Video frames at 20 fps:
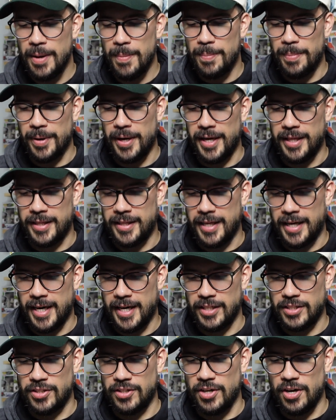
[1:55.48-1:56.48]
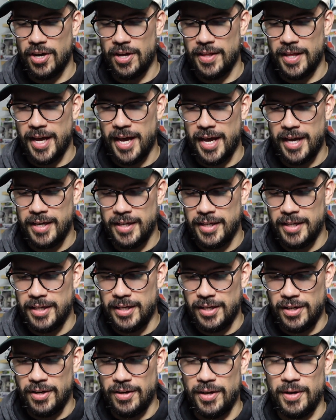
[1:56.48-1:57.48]
But then I saw that,
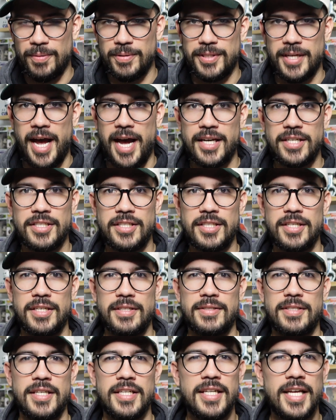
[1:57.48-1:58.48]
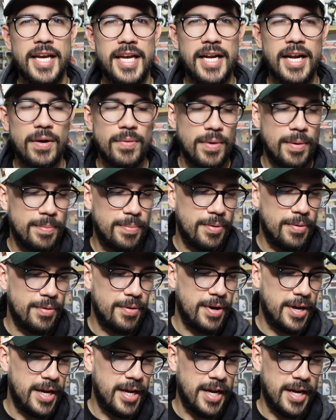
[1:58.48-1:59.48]
you know, it was actually delayed at one
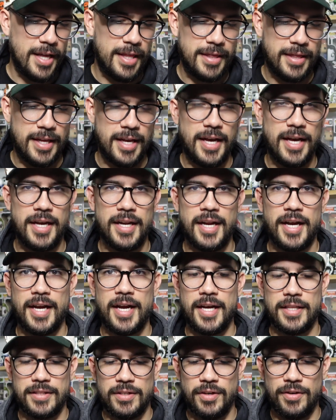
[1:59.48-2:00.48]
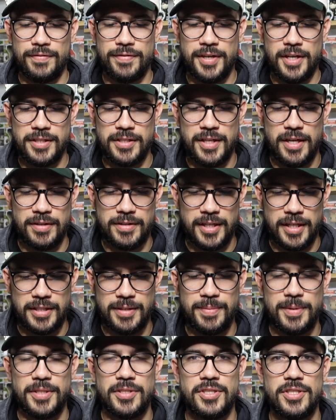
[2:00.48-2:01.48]
point, and then I got the notification that I was
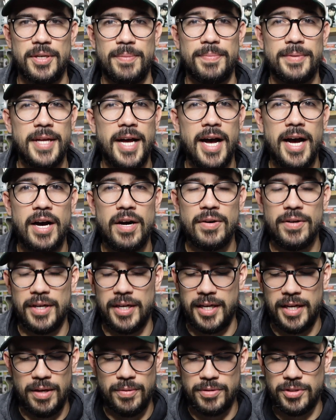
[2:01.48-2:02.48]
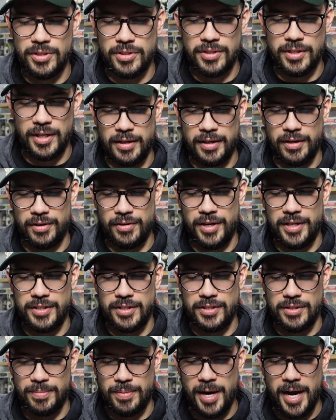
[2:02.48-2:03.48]
actually being shipped out, and it was just crazy
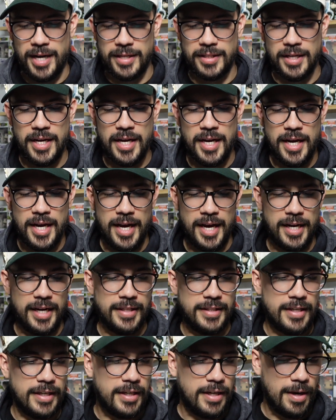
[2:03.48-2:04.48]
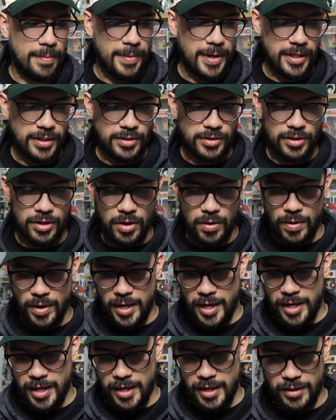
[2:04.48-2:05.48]
surprise. And it did come in, so
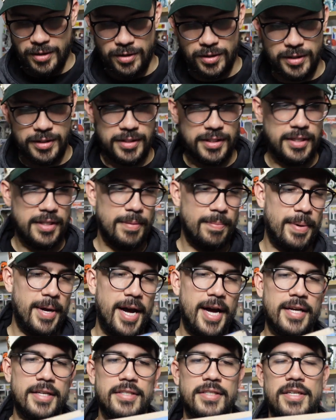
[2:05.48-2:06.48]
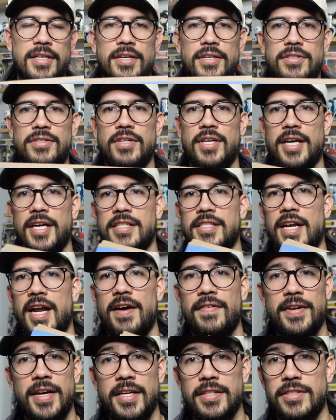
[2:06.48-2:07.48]
you can see the box here. So like I said, I
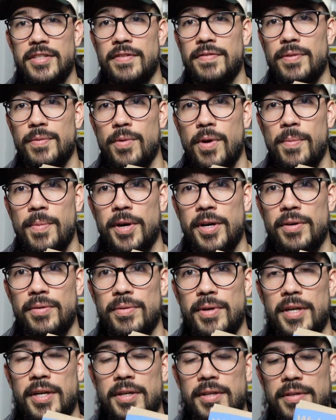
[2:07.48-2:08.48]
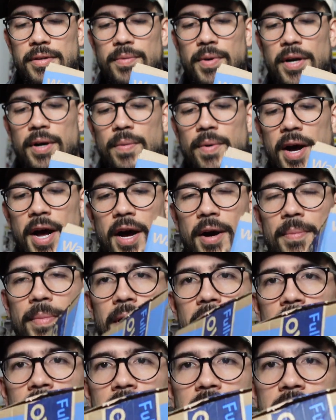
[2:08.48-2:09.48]
haven't gotten stuff from Walmart in quite a while,
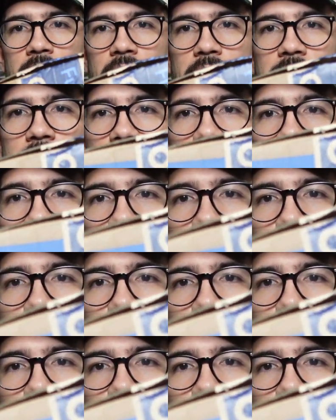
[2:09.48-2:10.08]
but this side of the